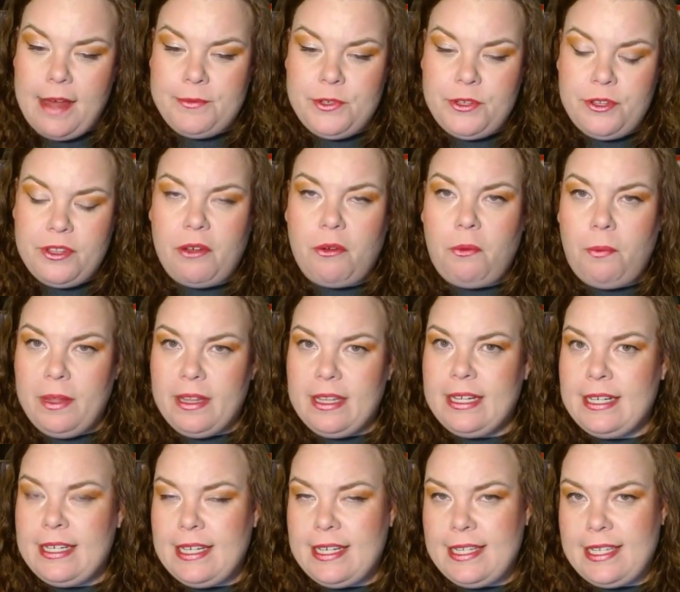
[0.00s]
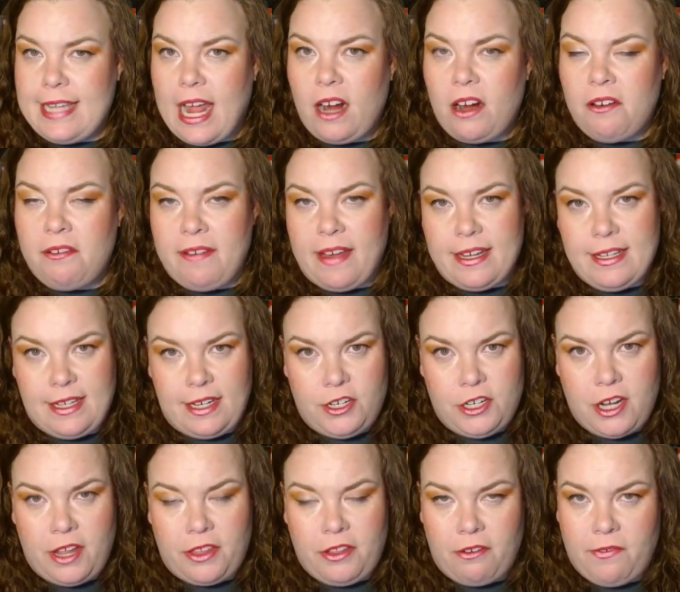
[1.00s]
So they were willing to sacrifice
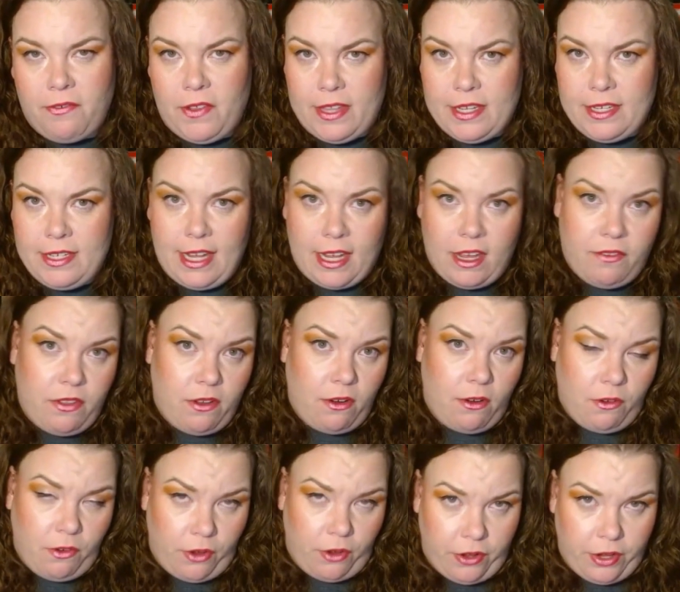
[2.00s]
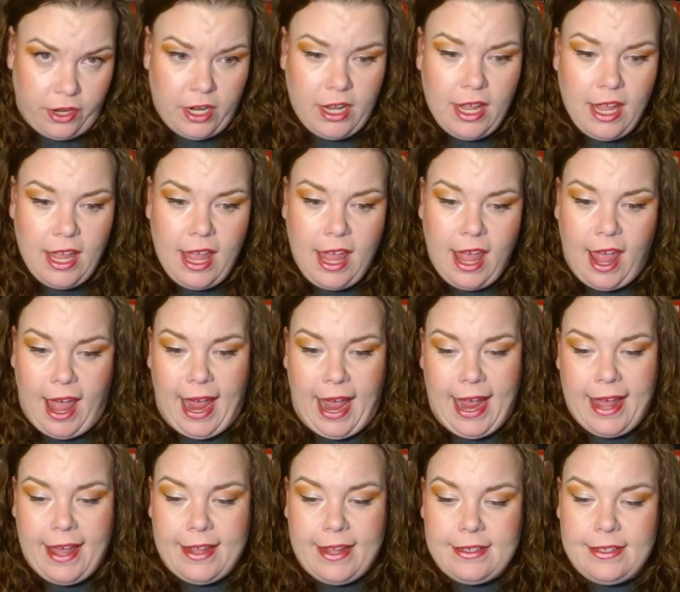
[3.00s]
each other for the sake of their own good.
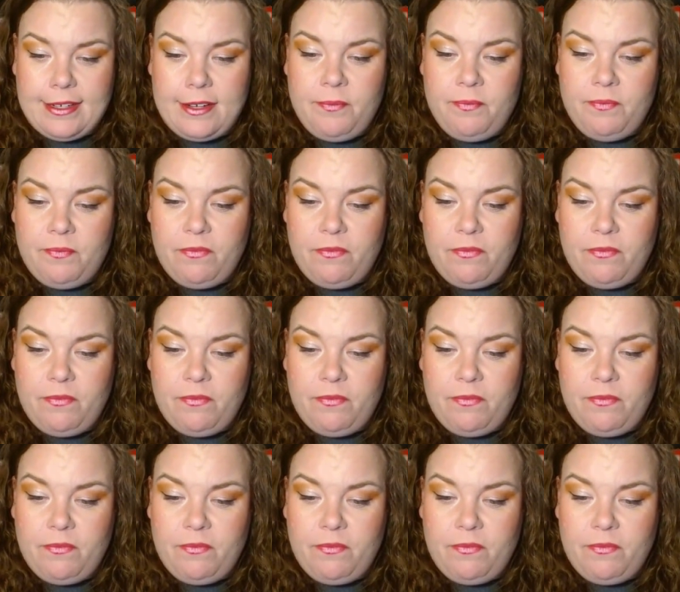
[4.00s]
And